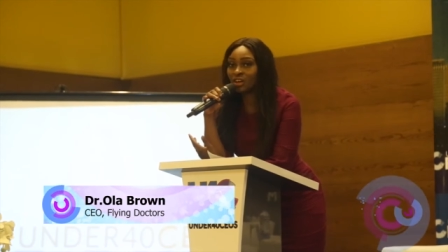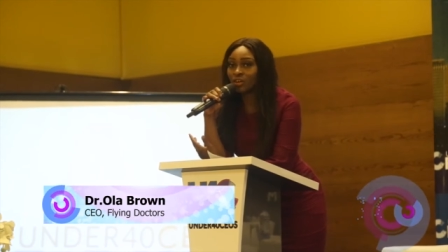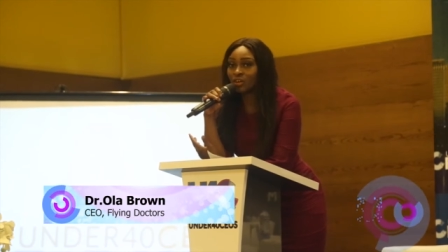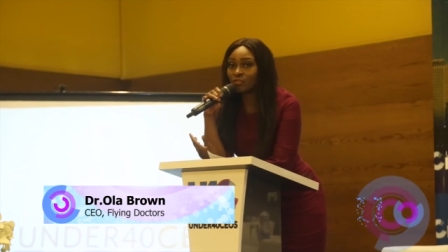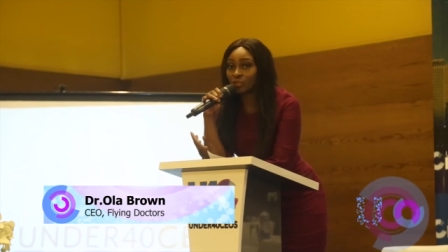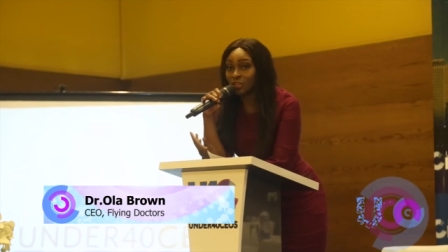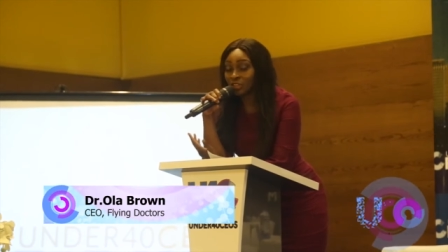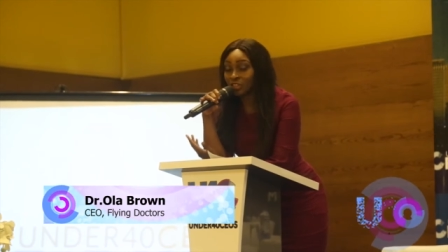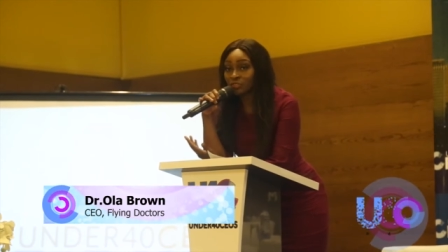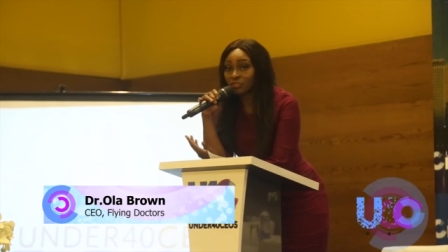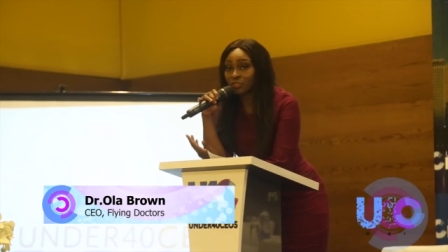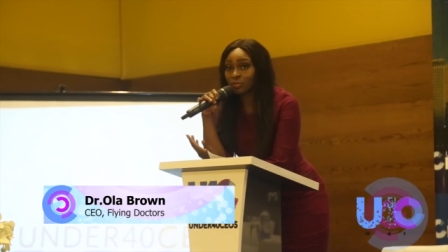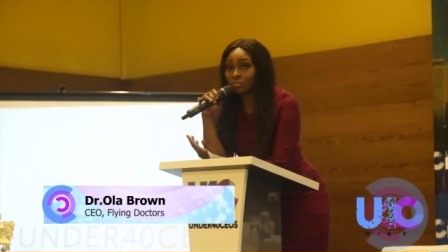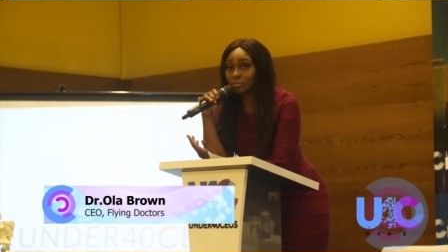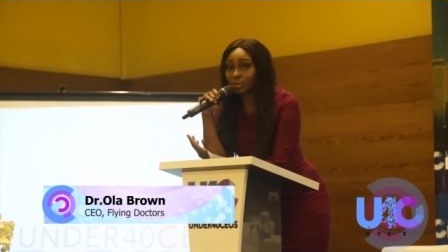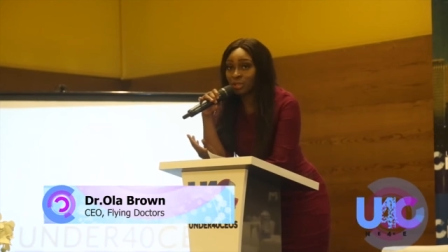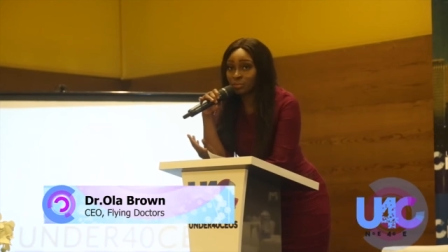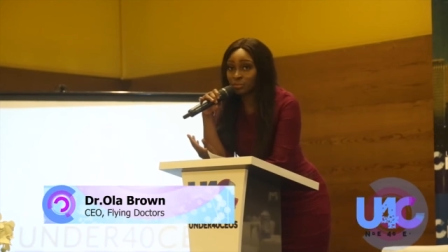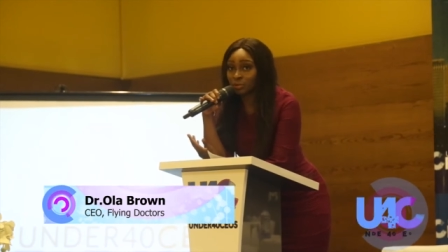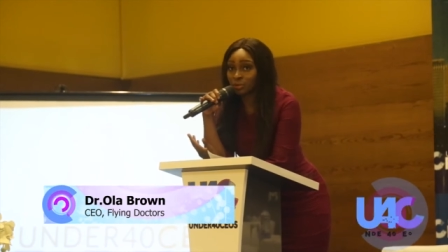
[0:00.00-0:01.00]
for different
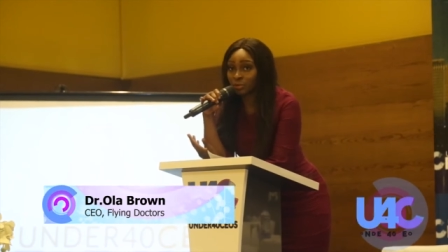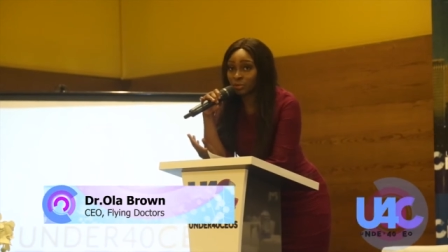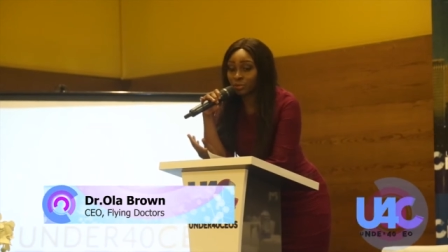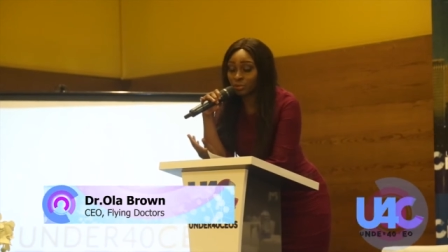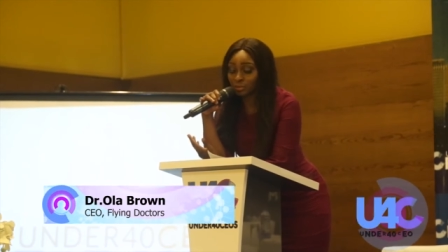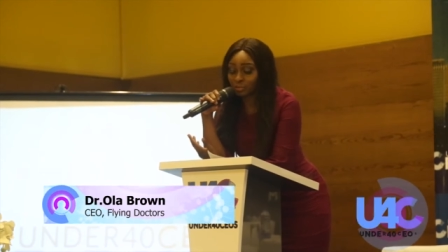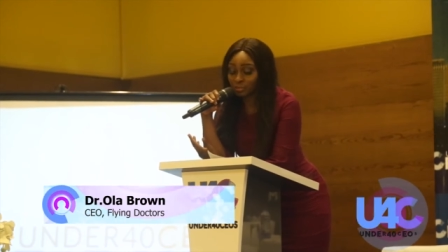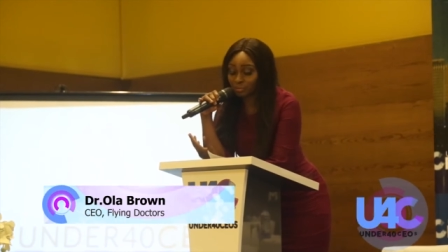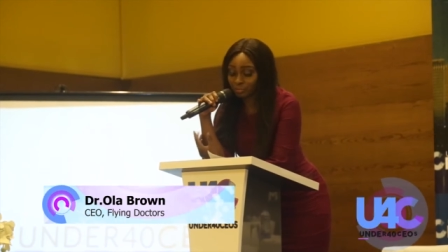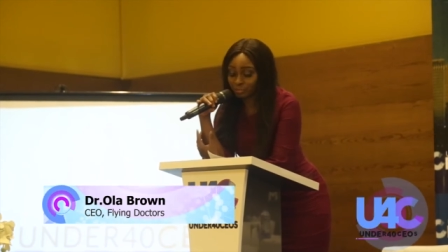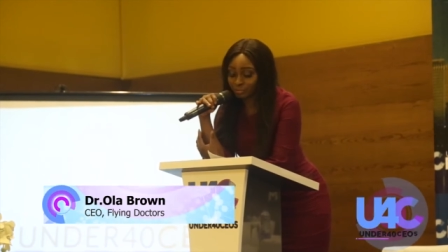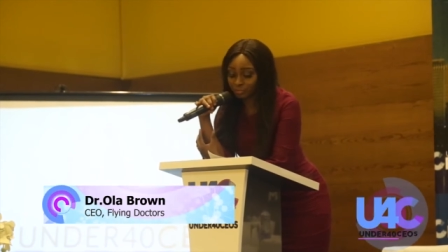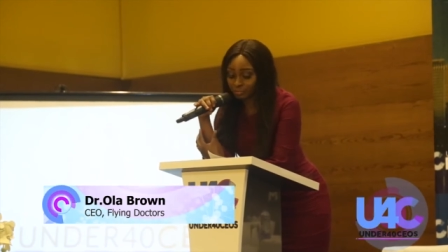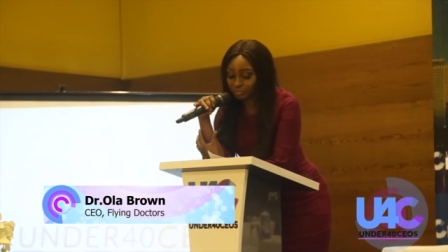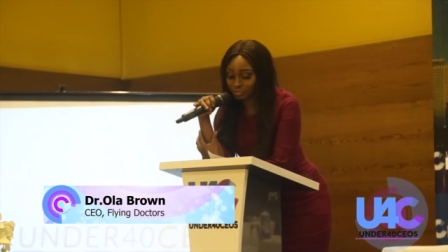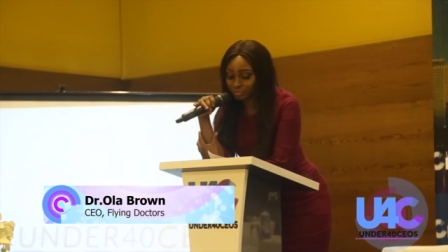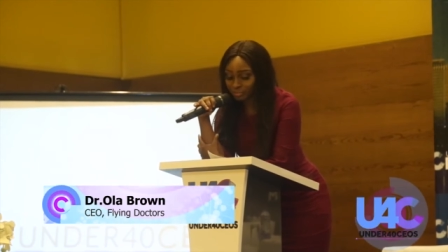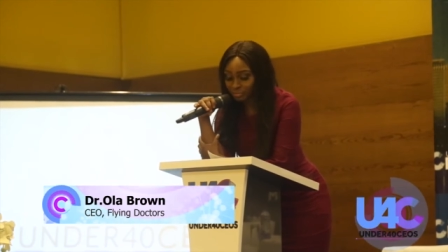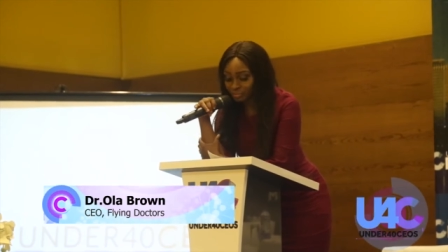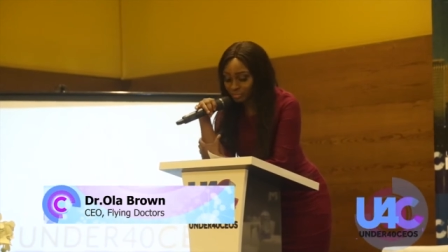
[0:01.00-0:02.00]
people.
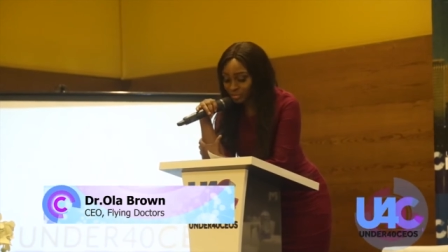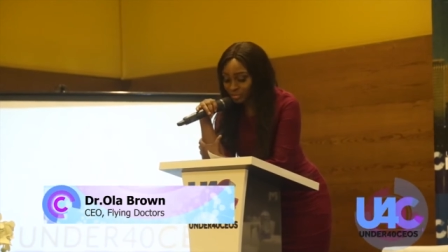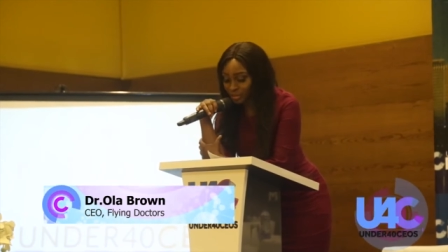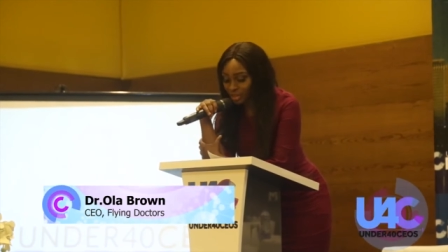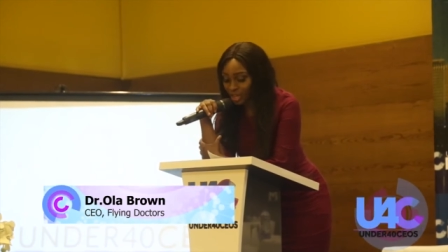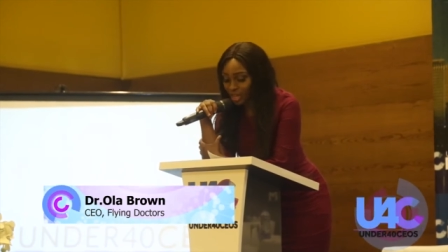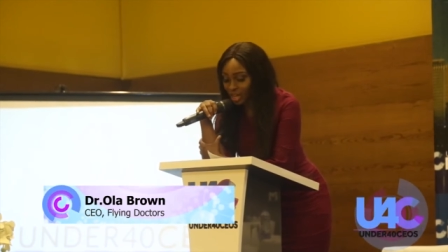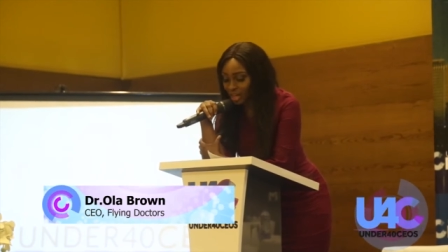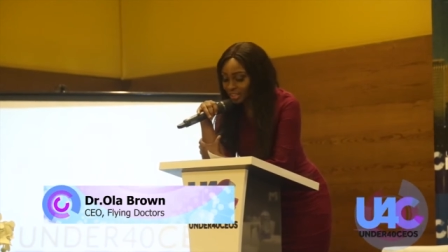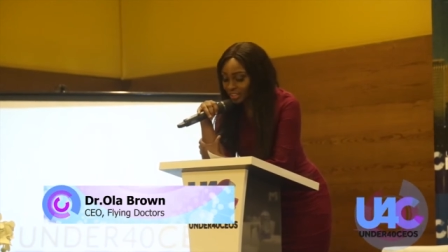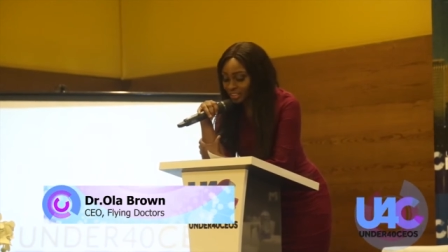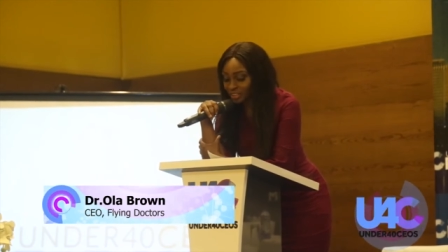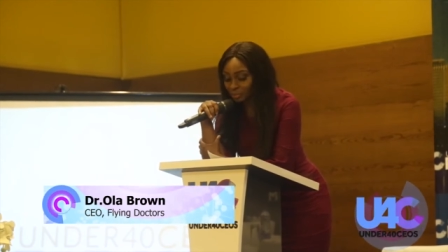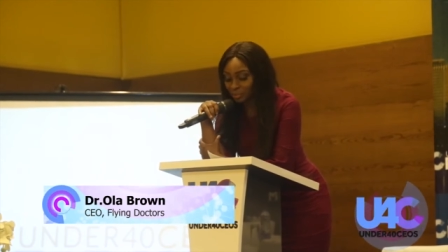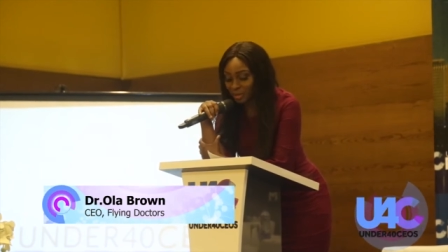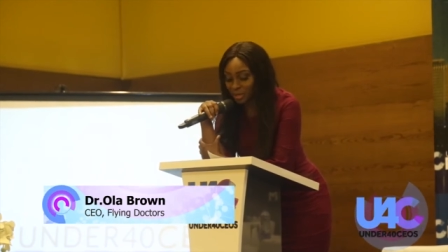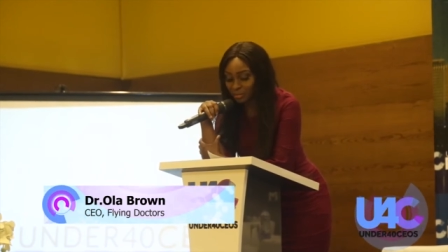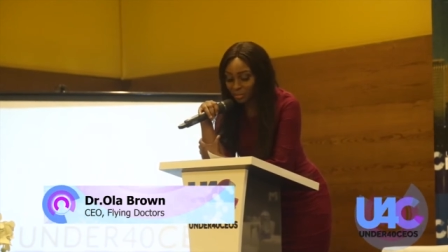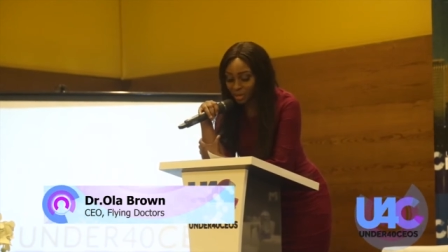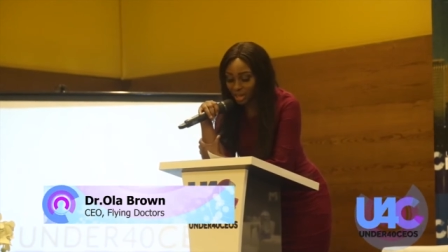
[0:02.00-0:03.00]
I'll
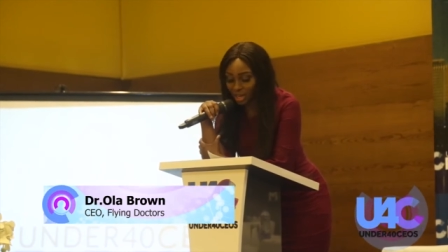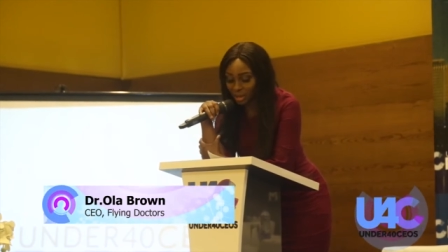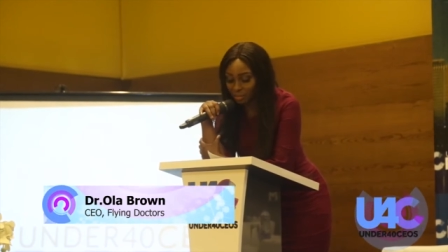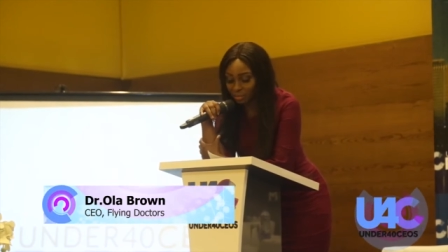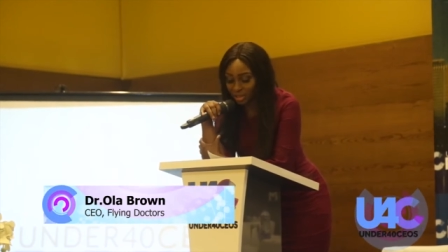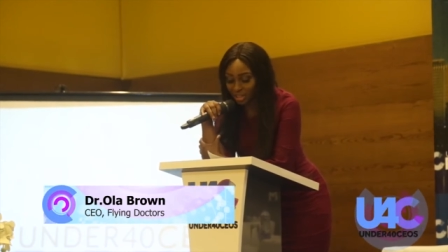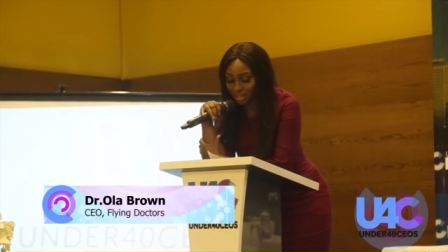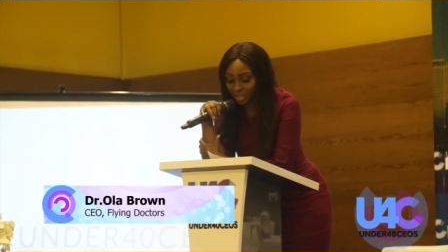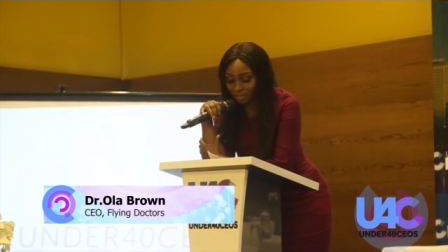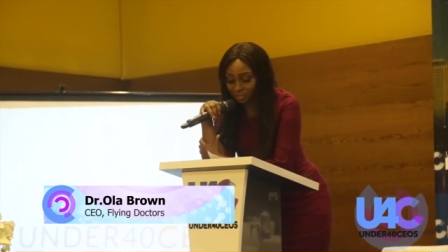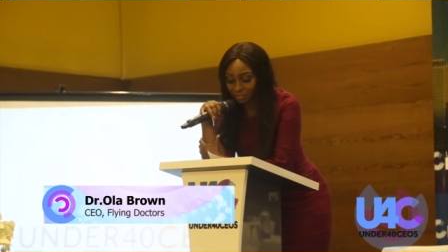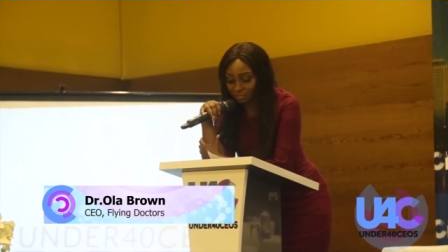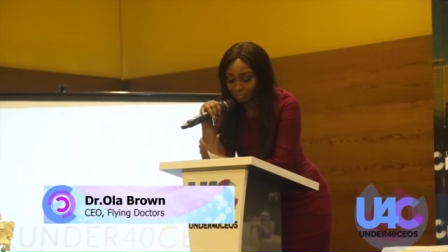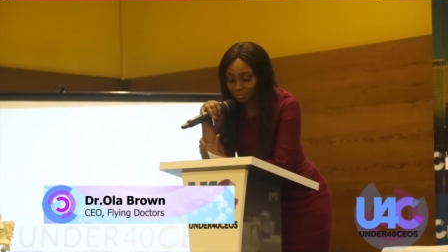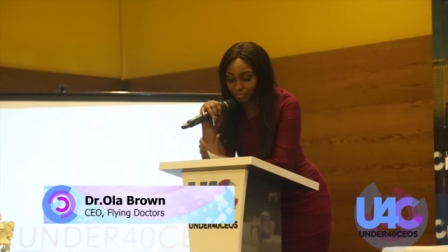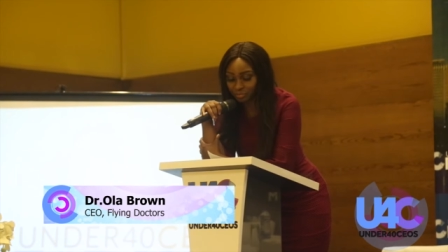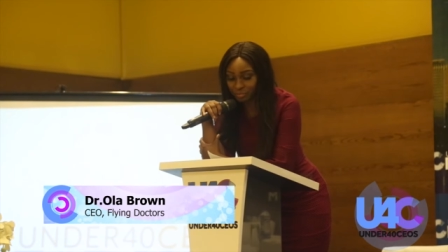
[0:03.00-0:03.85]
explain what I mean.